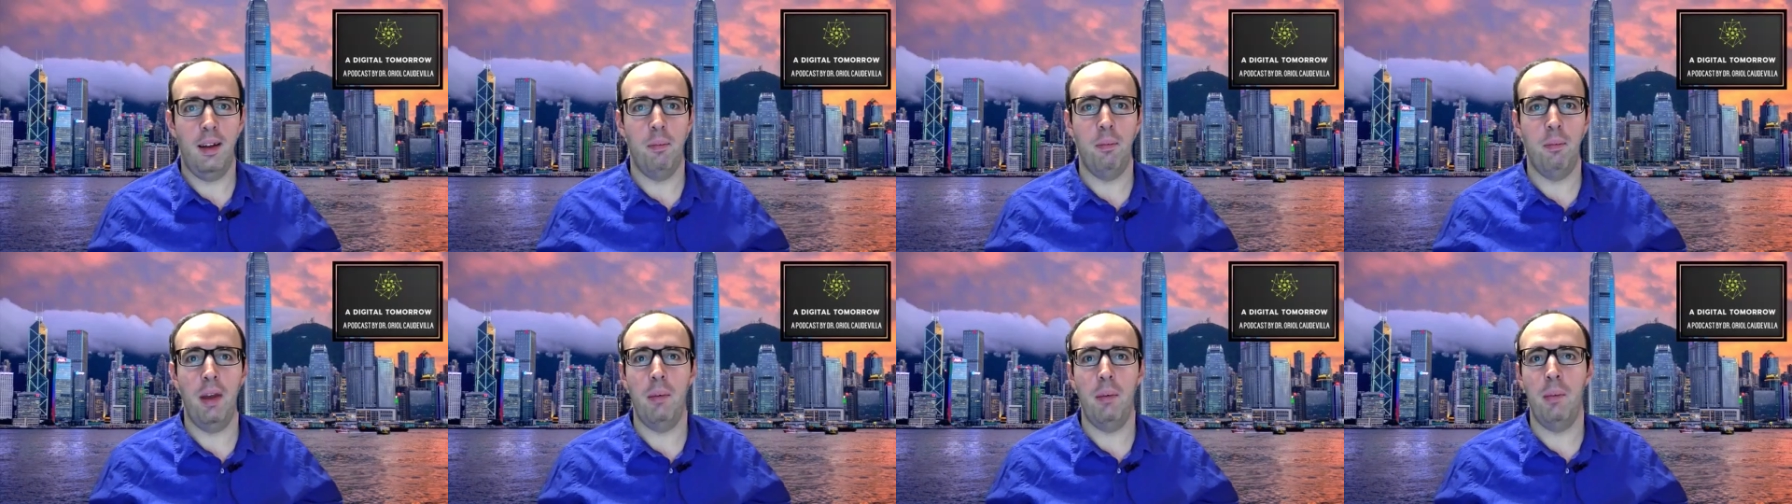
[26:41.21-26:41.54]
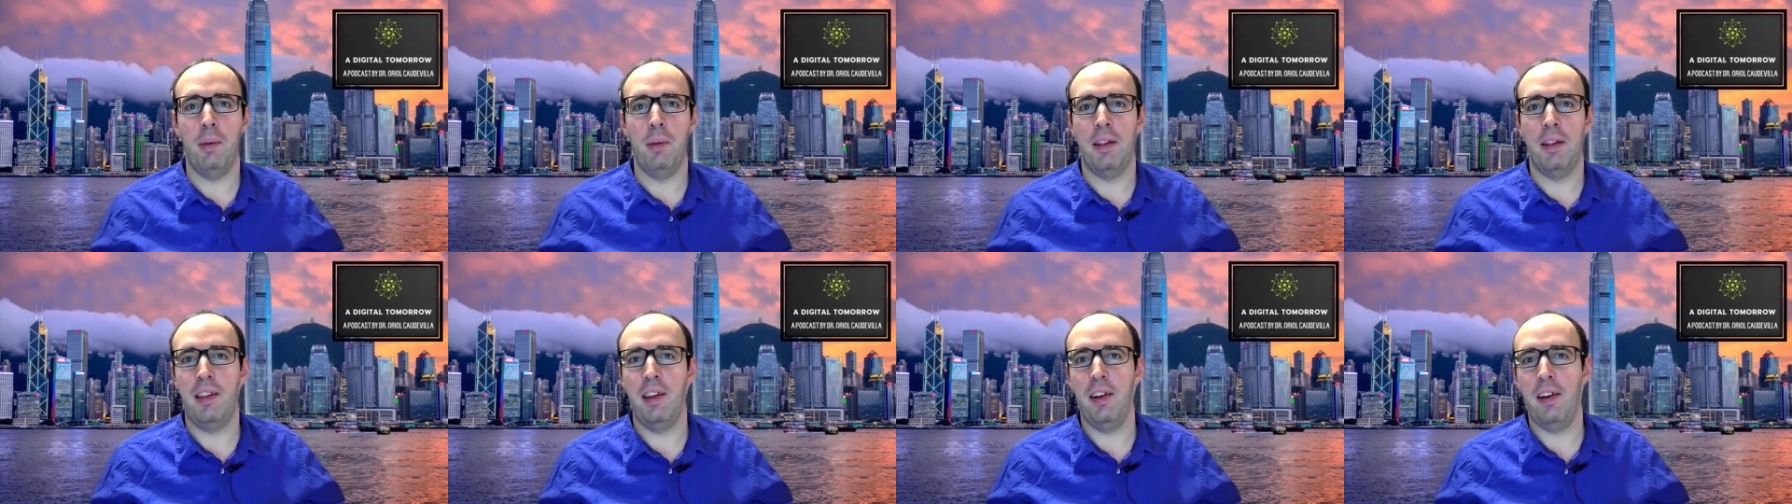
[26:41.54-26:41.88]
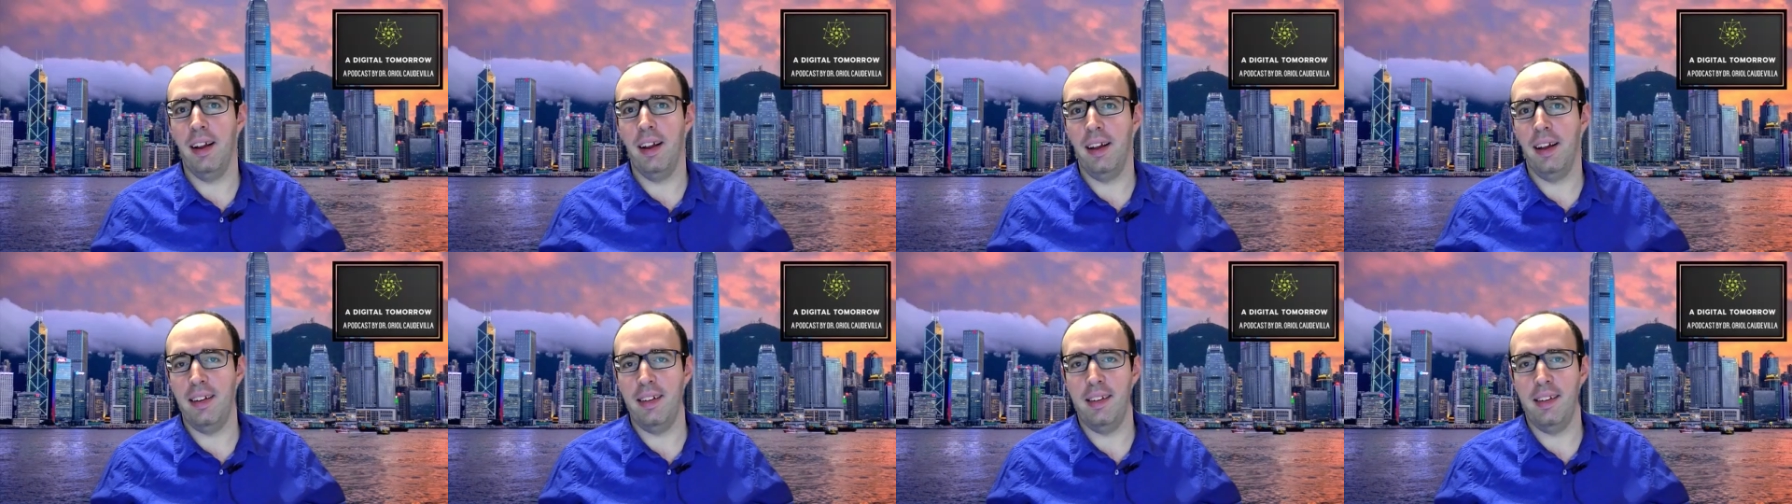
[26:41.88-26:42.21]
maybe
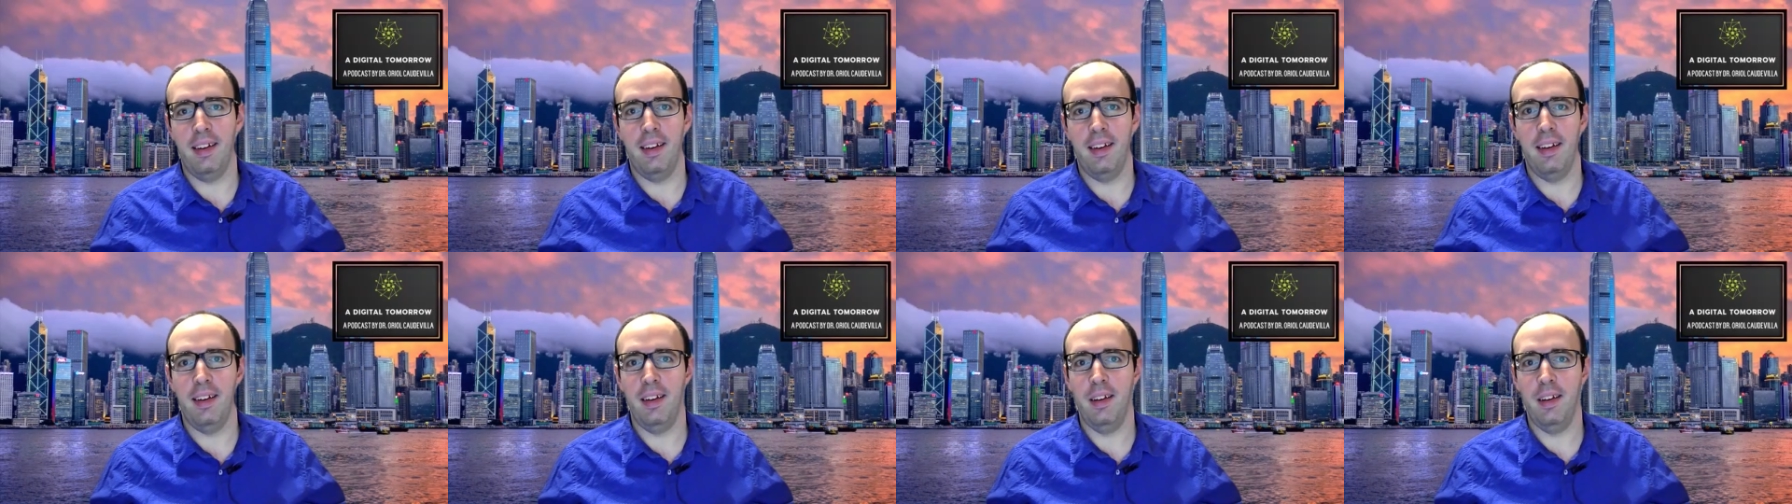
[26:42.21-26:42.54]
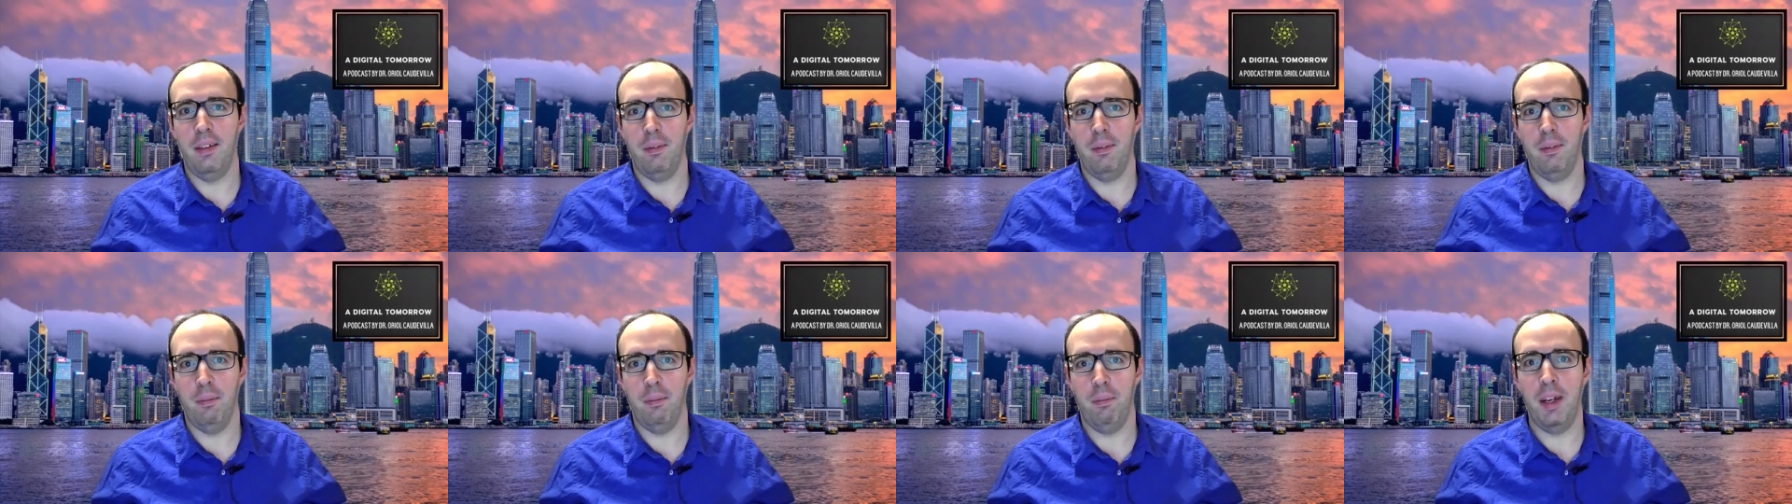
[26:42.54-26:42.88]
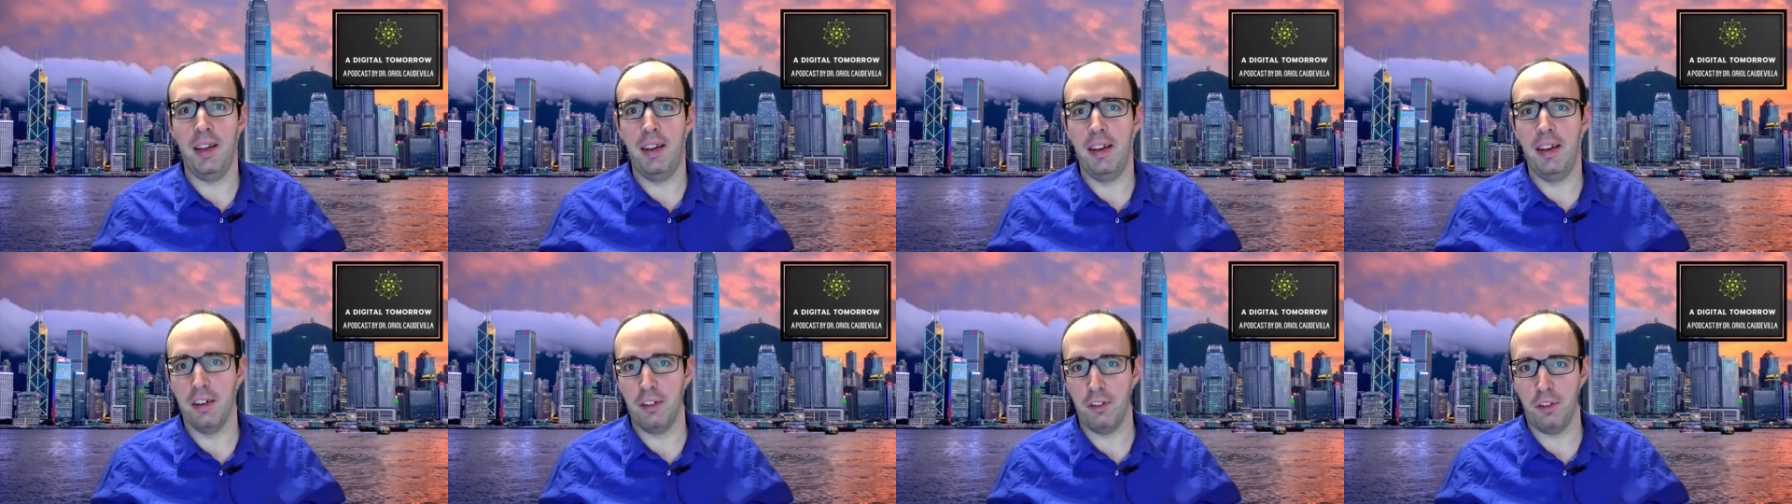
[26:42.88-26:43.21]
materialize in, in
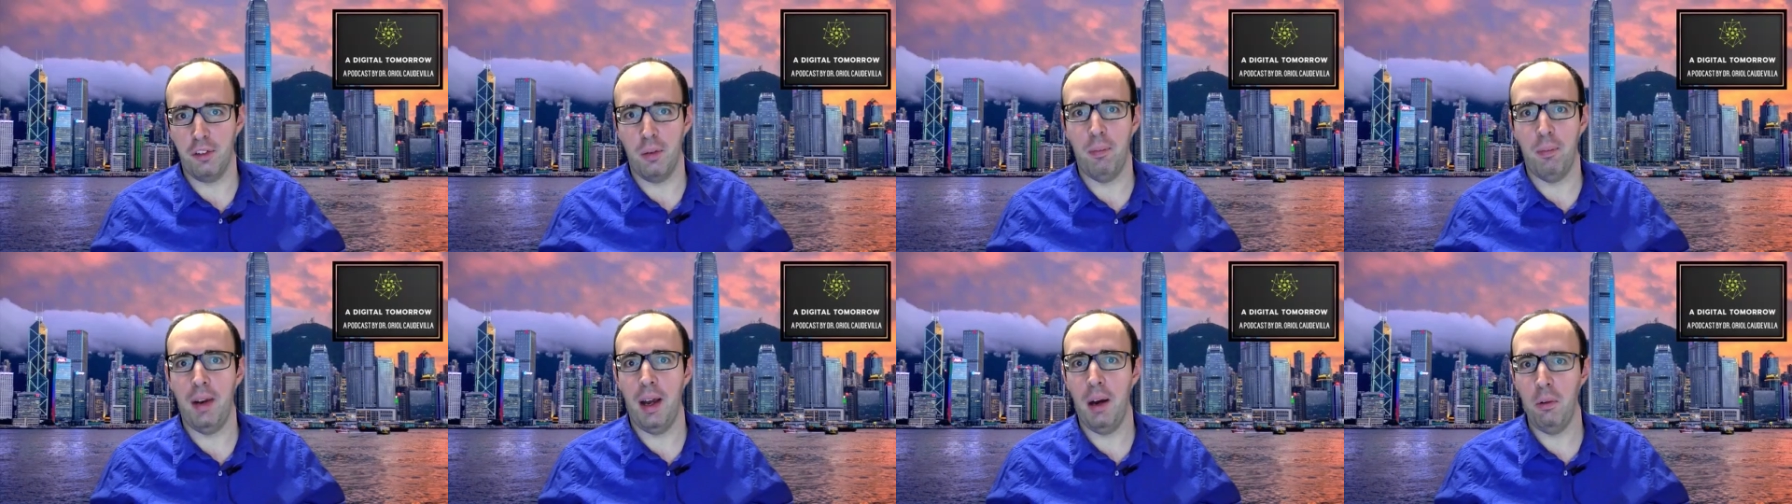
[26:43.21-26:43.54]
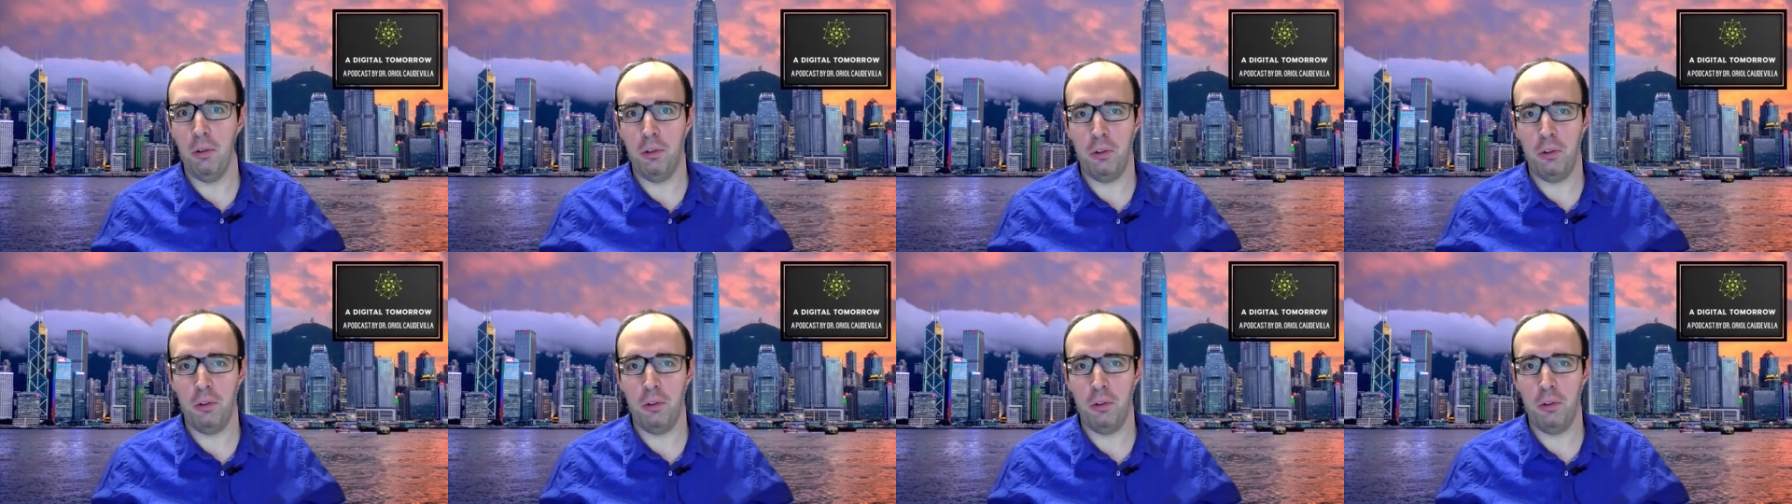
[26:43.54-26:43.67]
many years from now,